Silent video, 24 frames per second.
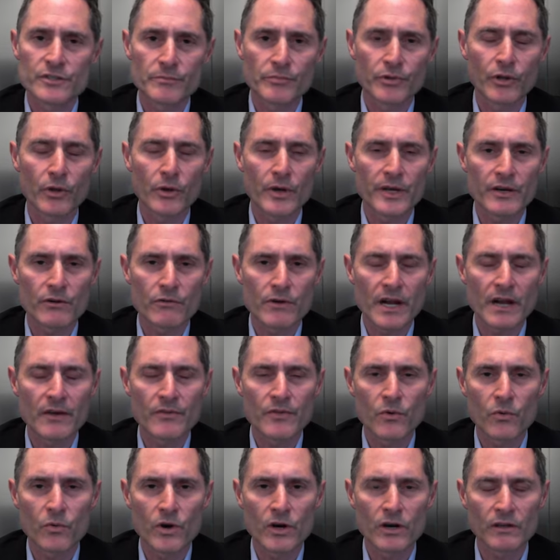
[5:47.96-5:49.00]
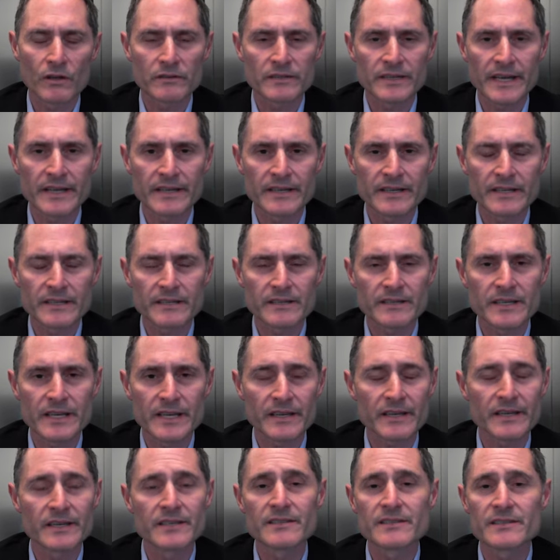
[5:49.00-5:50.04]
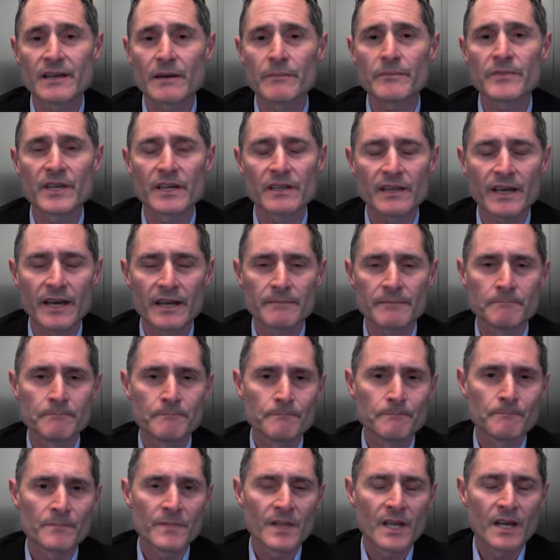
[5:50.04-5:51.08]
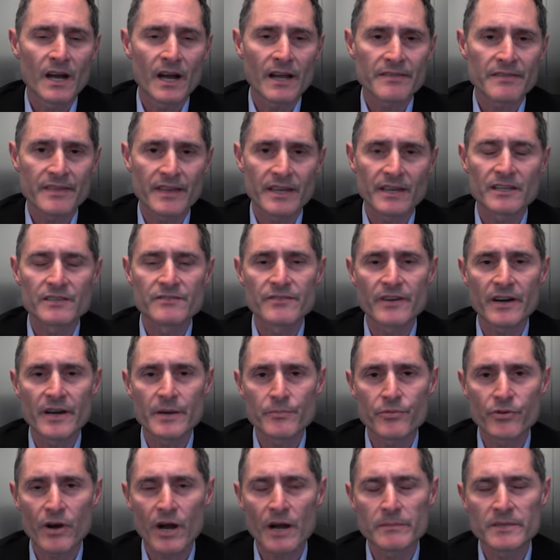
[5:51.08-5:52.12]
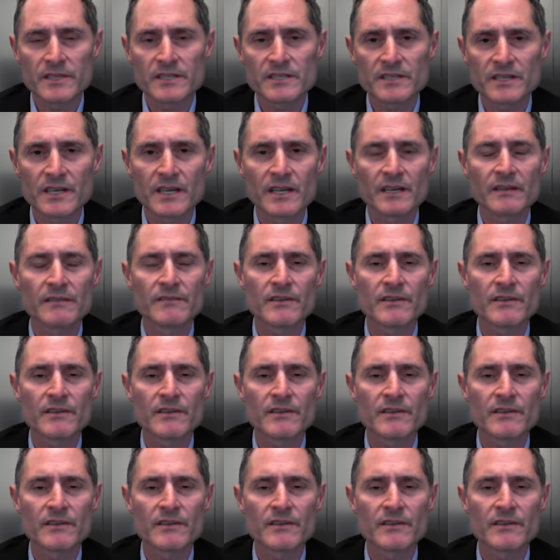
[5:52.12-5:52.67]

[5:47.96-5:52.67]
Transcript: deployed around the world, and it it is something that I think is very promising.